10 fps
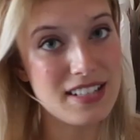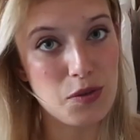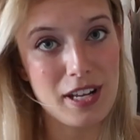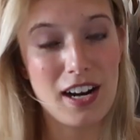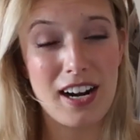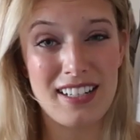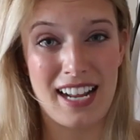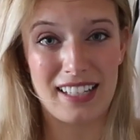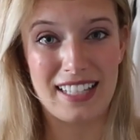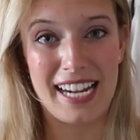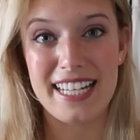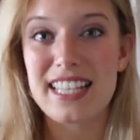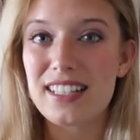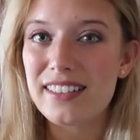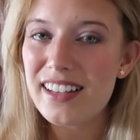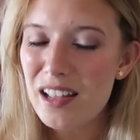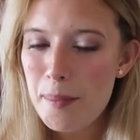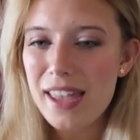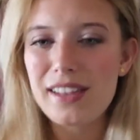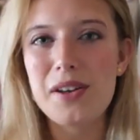the sweetheart neckline. It's a little
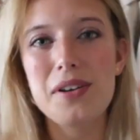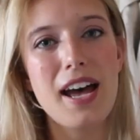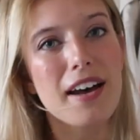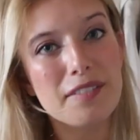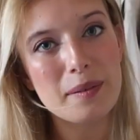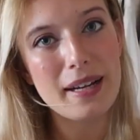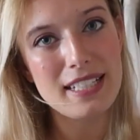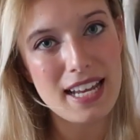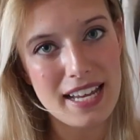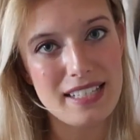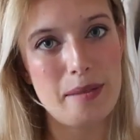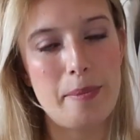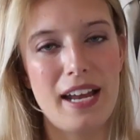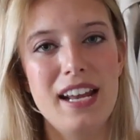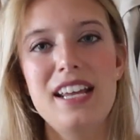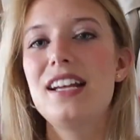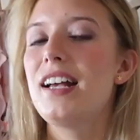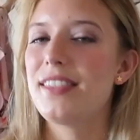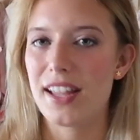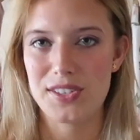bit low cut for my taste, but
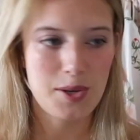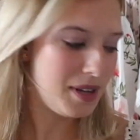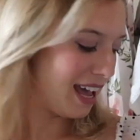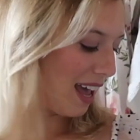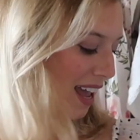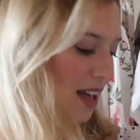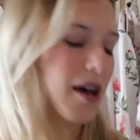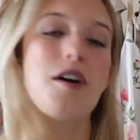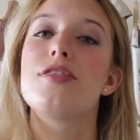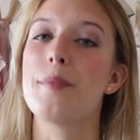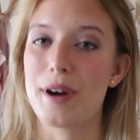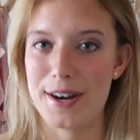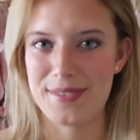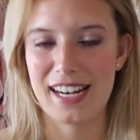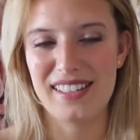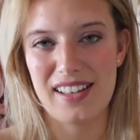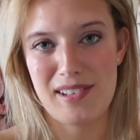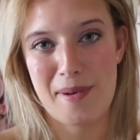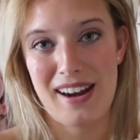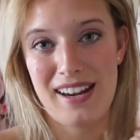that's okay. The part that I love
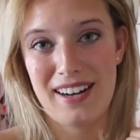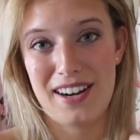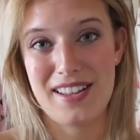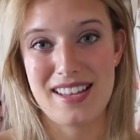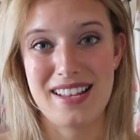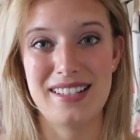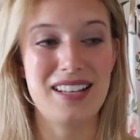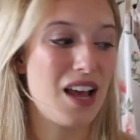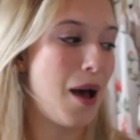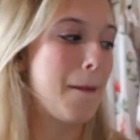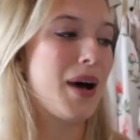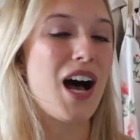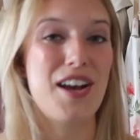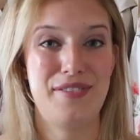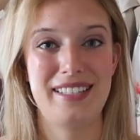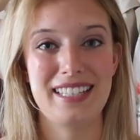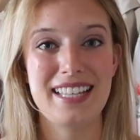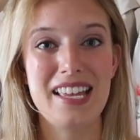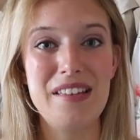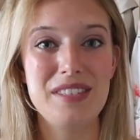about it are these puff
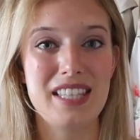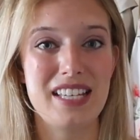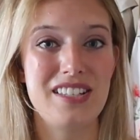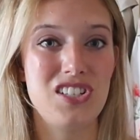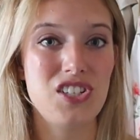sleeves, these